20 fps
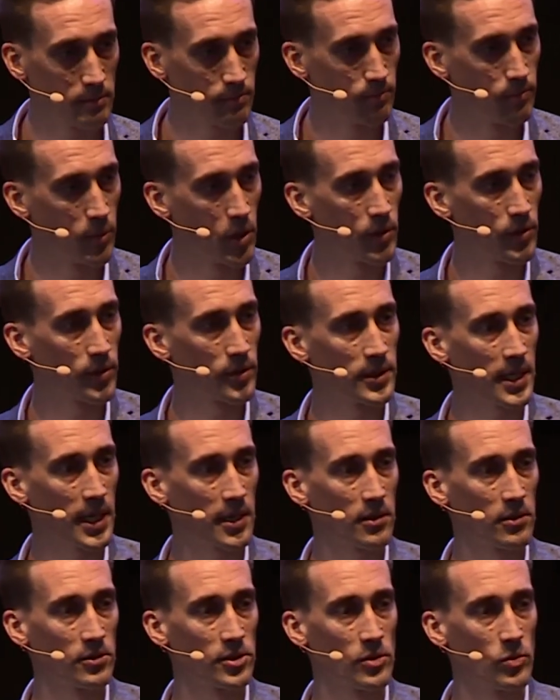both
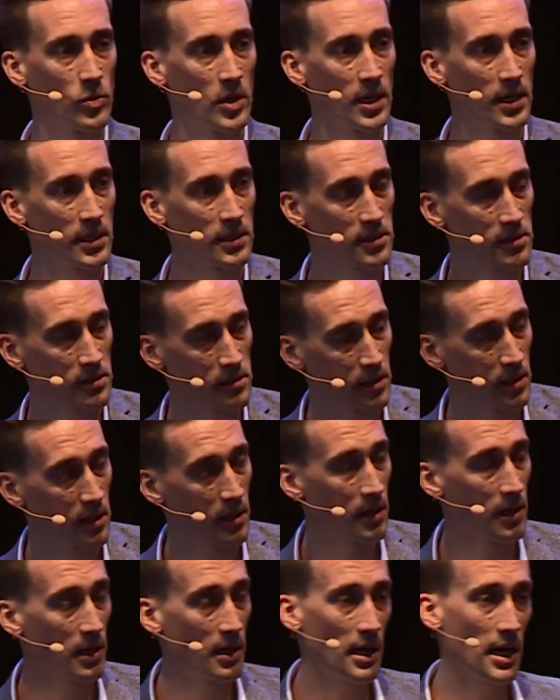technology-wise
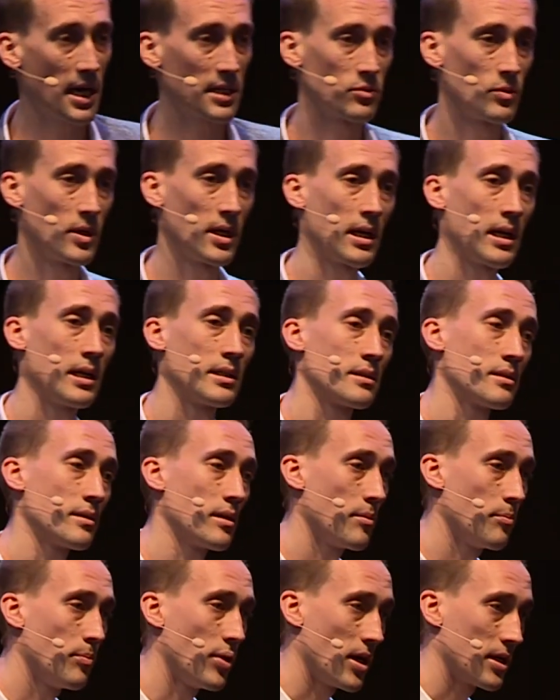as well as
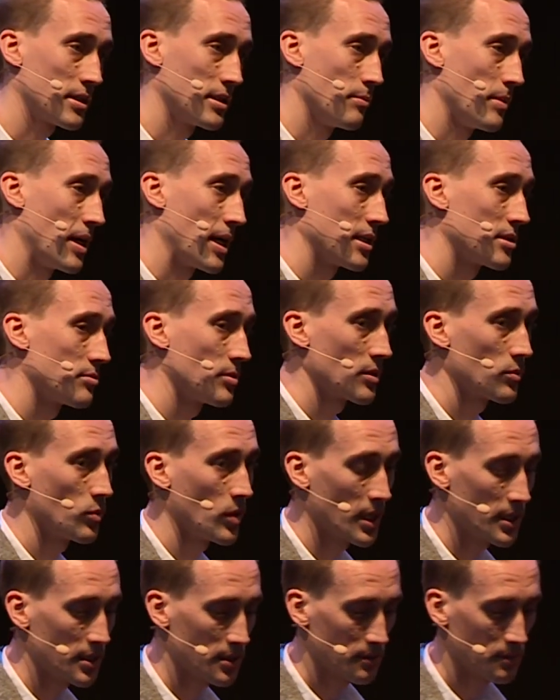partner
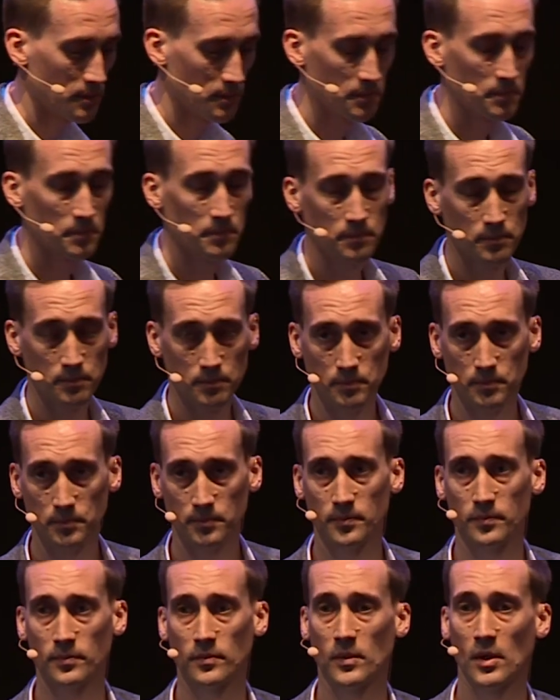management-wise.
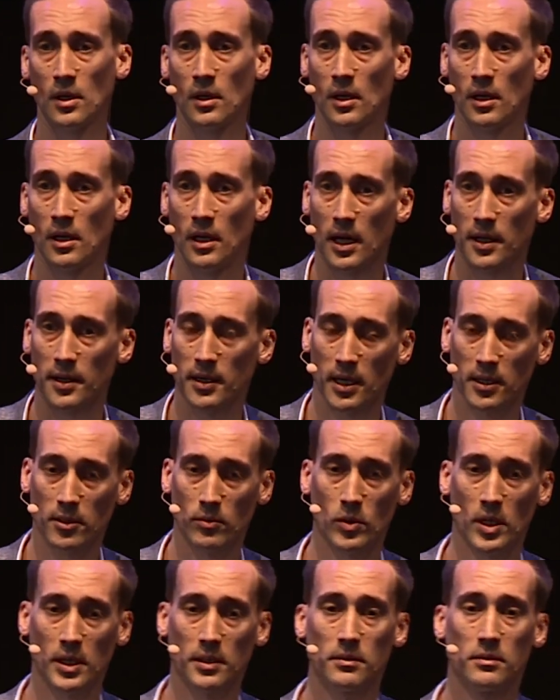And the other
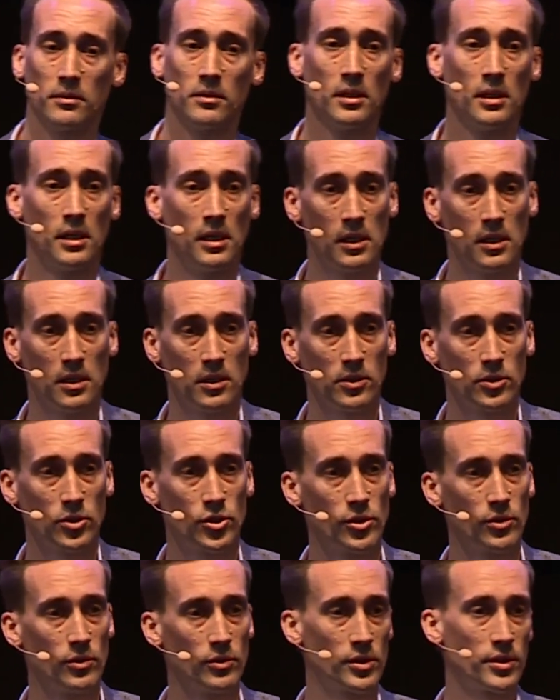one,
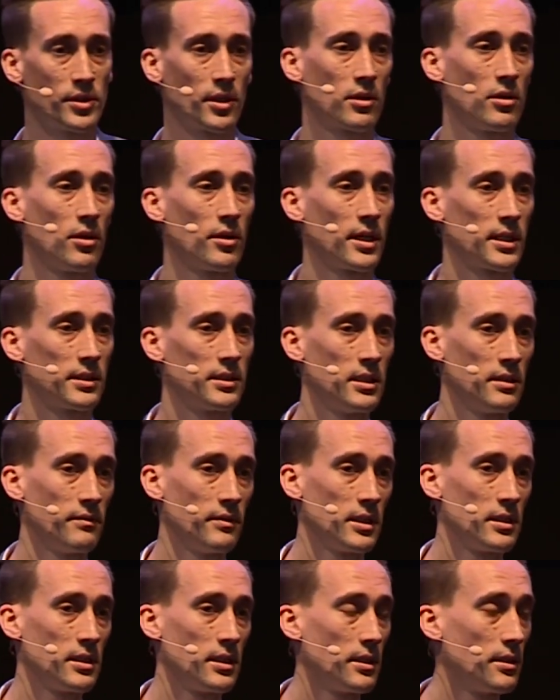choose the
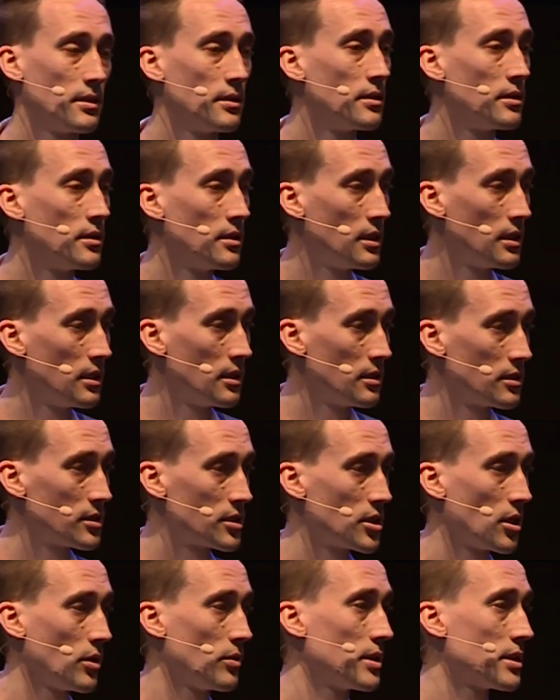connectivity
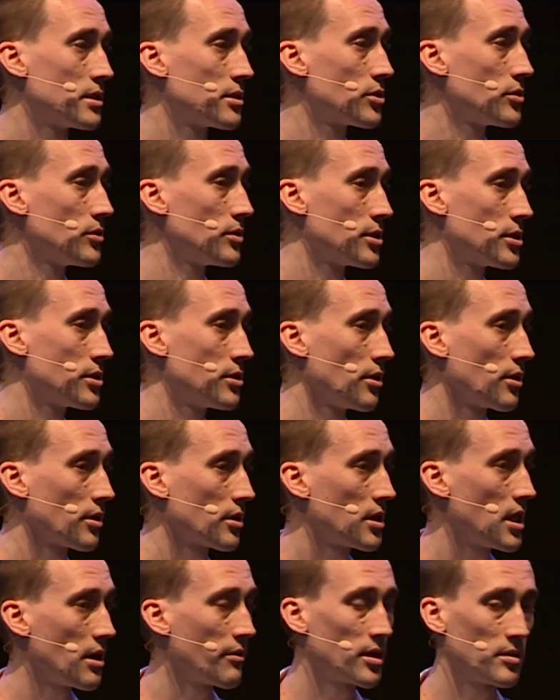so it suits your
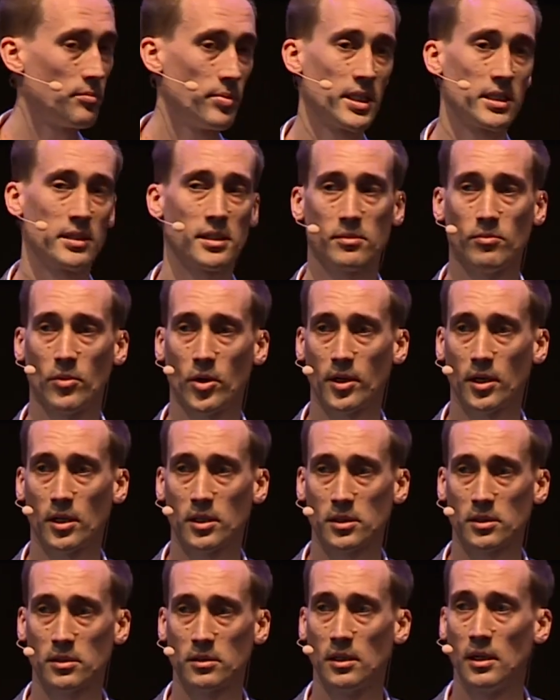current business
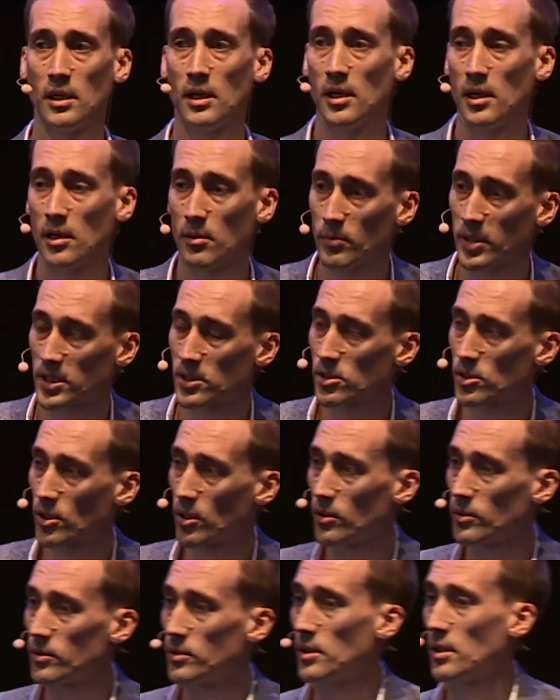models, but so